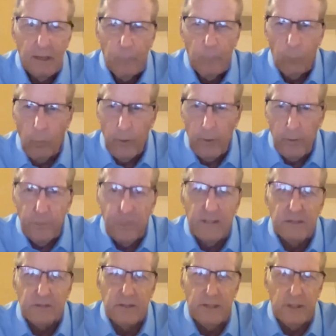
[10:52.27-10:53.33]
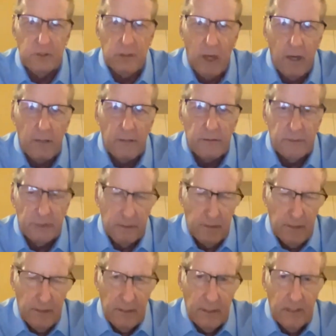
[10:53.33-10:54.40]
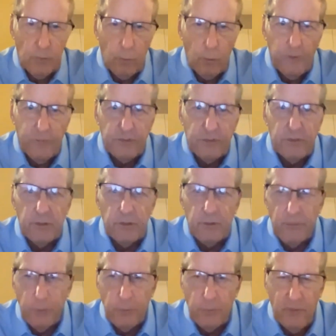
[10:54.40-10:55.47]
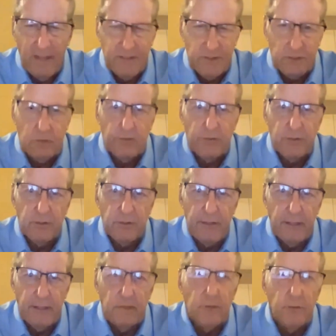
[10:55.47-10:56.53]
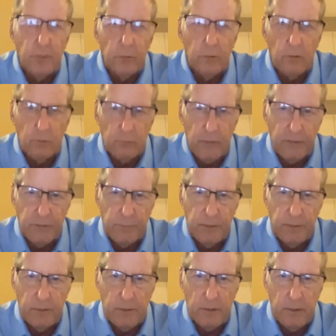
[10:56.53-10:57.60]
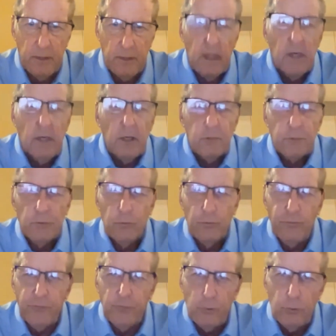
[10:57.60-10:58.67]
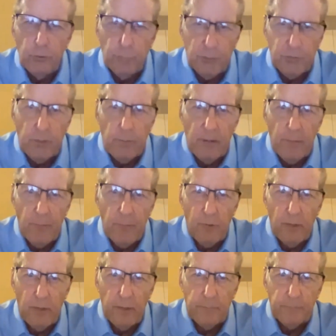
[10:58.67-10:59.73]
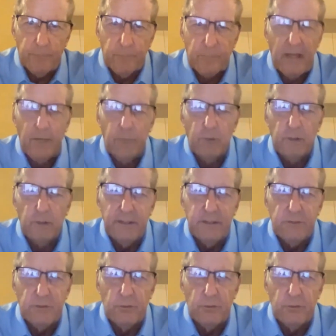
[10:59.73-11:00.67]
One of the things that it does, it causes the vesicles containing the neurotransmitter to fuse with the membrane and release the